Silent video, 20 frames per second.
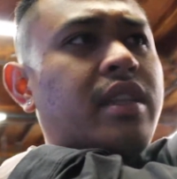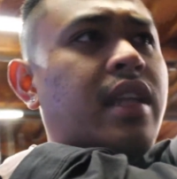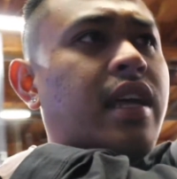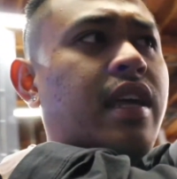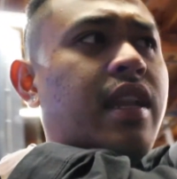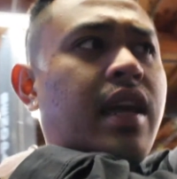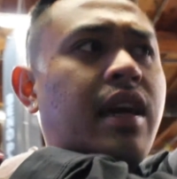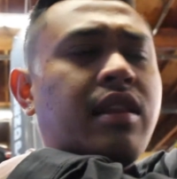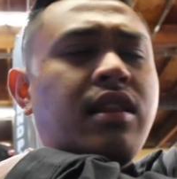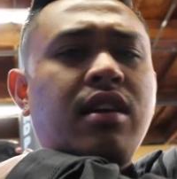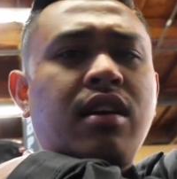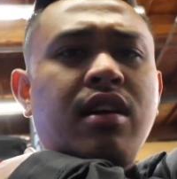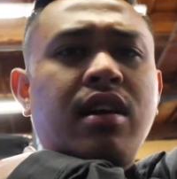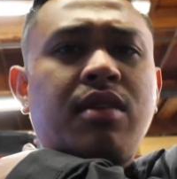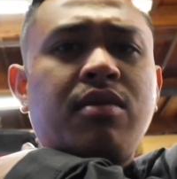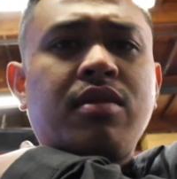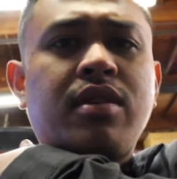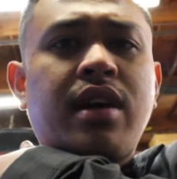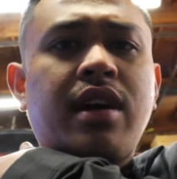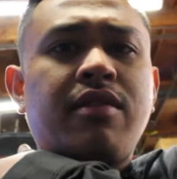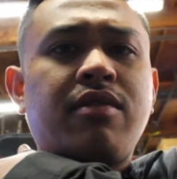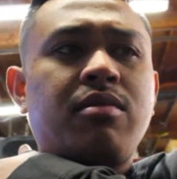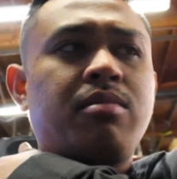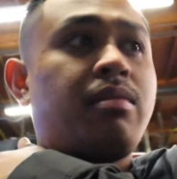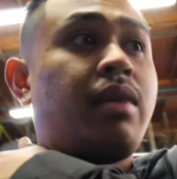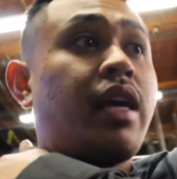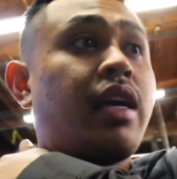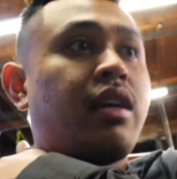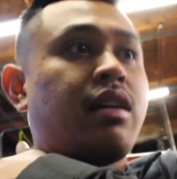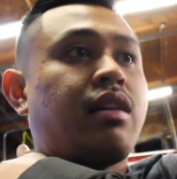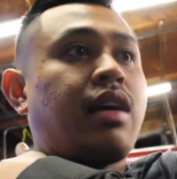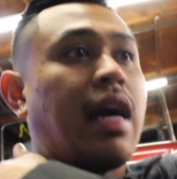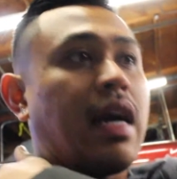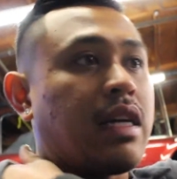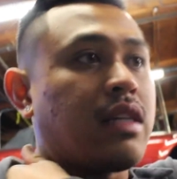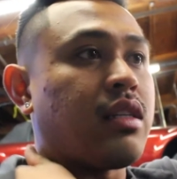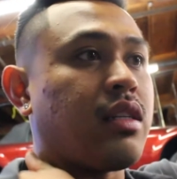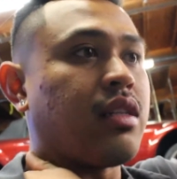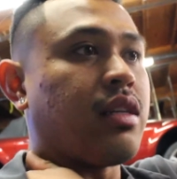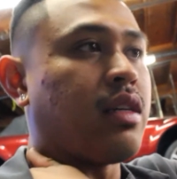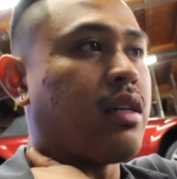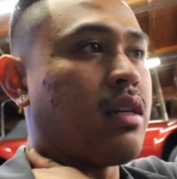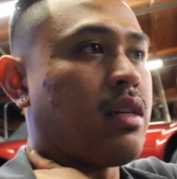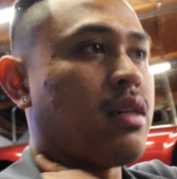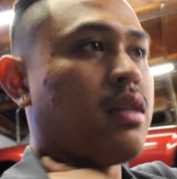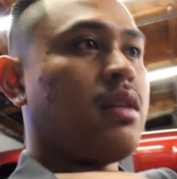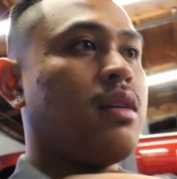than I thought I would ever make actually